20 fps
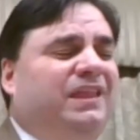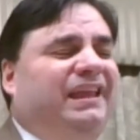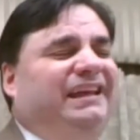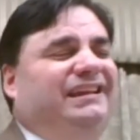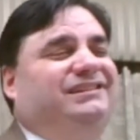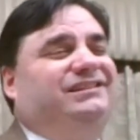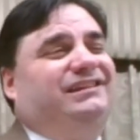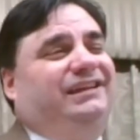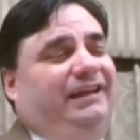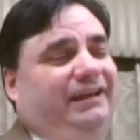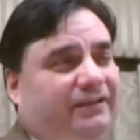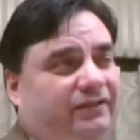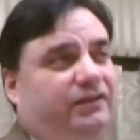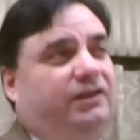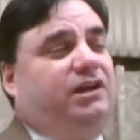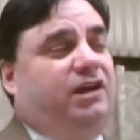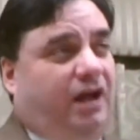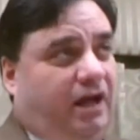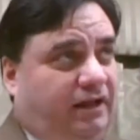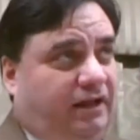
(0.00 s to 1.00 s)
It's in
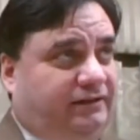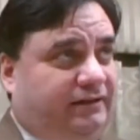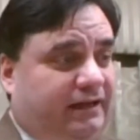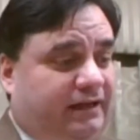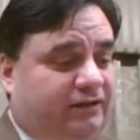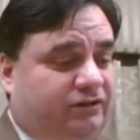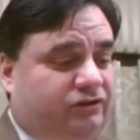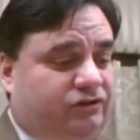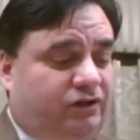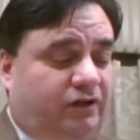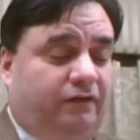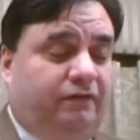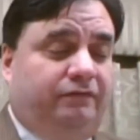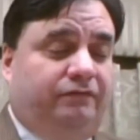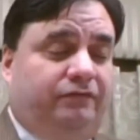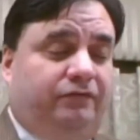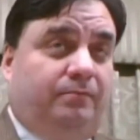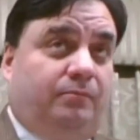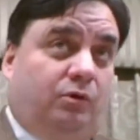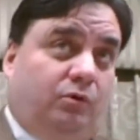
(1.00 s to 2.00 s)
the context
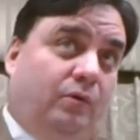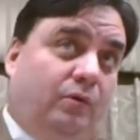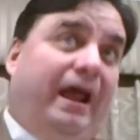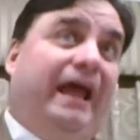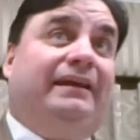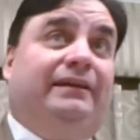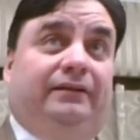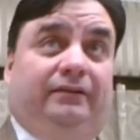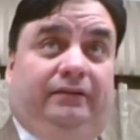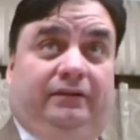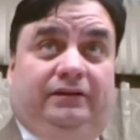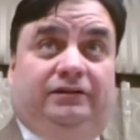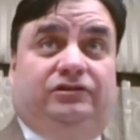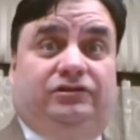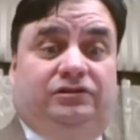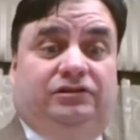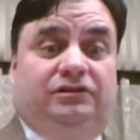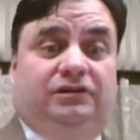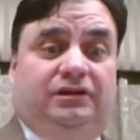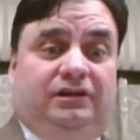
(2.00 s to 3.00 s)
of the
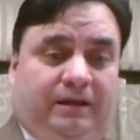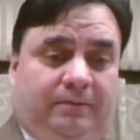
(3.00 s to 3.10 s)
miraculous